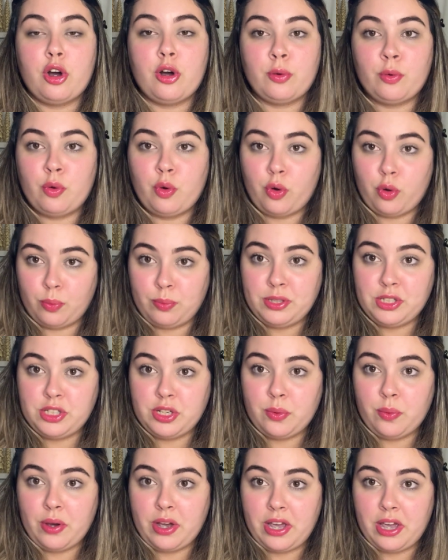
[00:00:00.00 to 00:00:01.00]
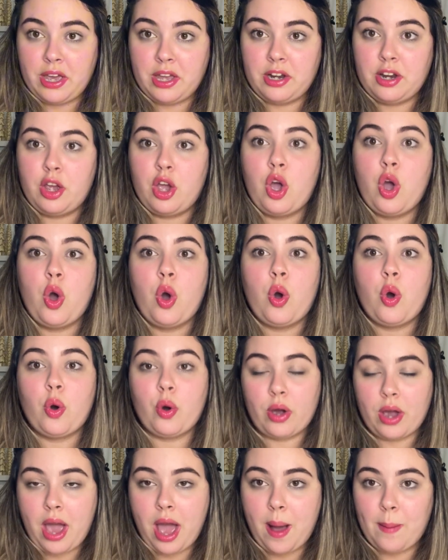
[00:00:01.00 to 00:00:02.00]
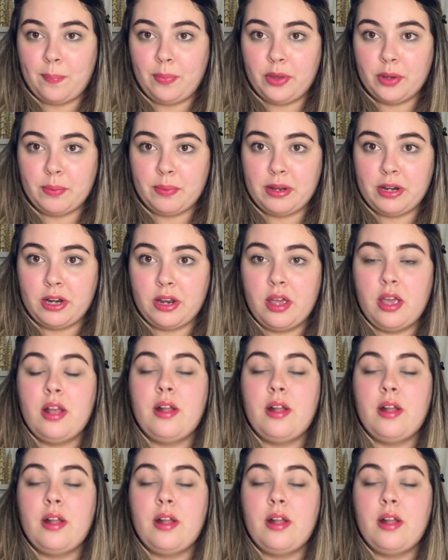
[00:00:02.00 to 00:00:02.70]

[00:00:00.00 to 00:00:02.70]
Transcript: O B G Y N or abdomen.